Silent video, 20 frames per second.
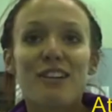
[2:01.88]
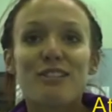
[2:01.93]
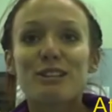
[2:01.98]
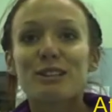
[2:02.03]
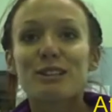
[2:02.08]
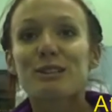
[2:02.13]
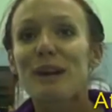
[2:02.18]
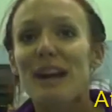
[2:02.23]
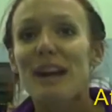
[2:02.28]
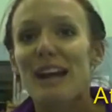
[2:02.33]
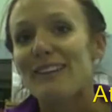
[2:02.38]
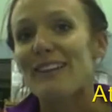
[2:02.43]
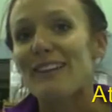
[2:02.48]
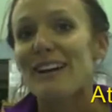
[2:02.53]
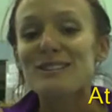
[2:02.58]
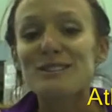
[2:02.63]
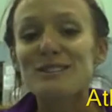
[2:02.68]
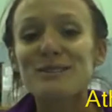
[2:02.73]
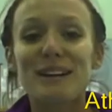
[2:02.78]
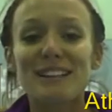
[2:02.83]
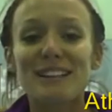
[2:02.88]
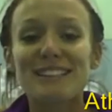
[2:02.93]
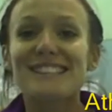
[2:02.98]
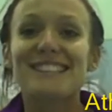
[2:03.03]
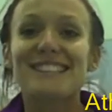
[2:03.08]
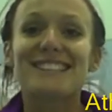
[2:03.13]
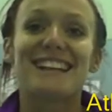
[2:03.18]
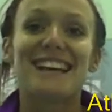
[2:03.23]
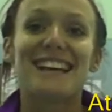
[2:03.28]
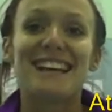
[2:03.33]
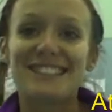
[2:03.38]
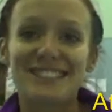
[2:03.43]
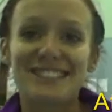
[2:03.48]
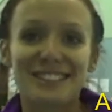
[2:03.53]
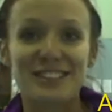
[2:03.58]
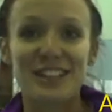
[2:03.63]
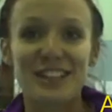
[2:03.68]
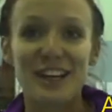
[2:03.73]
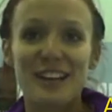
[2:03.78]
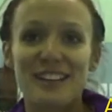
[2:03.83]
run quick. That's all my season is.
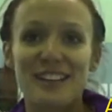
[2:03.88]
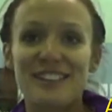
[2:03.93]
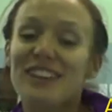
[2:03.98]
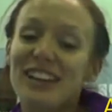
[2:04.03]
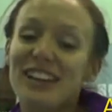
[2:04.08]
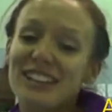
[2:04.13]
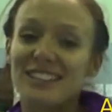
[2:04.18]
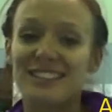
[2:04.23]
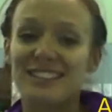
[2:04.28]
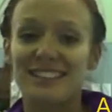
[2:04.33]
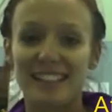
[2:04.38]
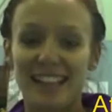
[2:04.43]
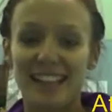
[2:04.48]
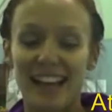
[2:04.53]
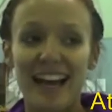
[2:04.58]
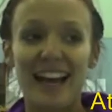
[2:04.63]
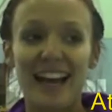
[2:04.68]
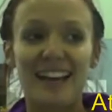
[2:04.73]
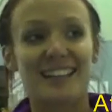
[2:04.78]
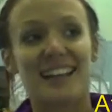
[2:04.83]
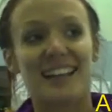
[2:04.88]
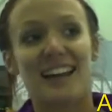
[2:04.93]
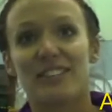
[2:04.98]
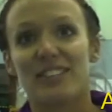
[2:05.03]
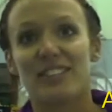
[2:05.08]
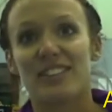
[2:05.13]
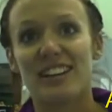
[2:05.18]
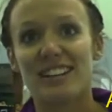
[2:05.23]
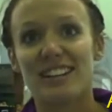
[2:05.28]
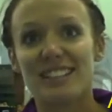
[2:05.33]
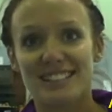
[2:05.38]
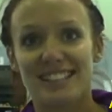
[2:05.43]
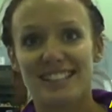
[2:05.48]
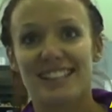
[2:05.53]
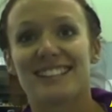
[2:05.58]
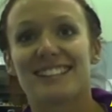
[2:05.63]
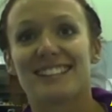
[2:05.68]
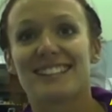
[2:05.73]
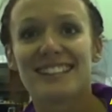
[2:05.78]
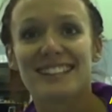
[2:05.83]
Just go as fast as I can in every race.
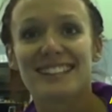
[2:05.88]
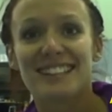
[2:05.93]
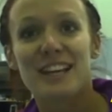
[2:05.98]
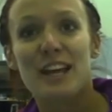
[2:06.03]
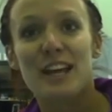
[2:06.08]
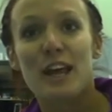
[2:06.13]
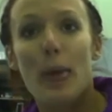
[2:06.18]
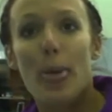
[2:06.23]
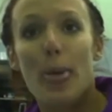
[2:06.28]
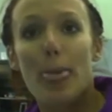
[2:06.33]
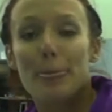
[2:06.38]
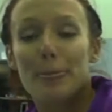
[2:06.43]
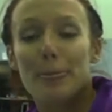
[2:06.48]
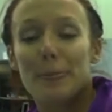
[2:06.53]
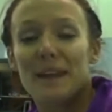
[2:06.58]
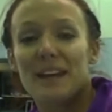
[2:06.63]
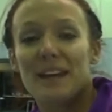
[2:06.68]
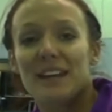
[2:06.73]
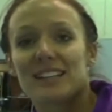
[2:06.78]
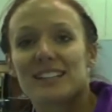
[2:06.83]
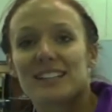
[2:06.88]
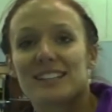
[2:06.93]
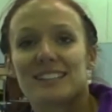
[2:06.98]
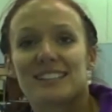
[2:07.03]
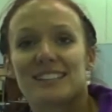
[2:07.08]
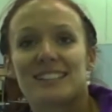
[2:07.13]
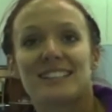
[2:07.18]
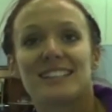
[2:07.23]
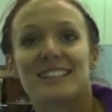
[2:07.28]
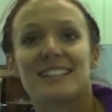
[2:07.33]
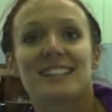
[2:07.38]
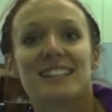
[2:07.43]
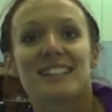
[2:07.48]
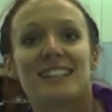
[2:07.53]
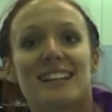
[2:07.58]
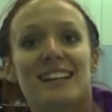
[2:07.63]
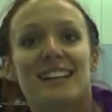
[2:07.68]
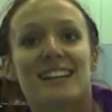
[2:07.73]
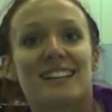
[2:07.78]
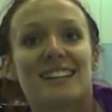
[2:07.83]
Good. Well, all the best for the rest of the season, and thanks
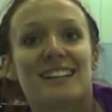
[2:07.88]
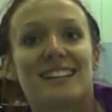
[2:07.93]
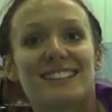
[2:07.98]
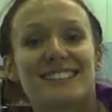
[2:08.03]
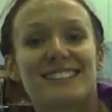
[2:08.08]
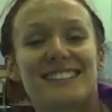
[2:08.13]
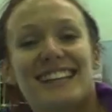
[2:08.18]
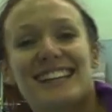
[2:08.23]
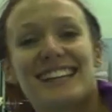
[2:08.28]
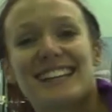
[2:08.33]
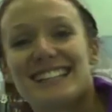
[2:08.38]
so much for talking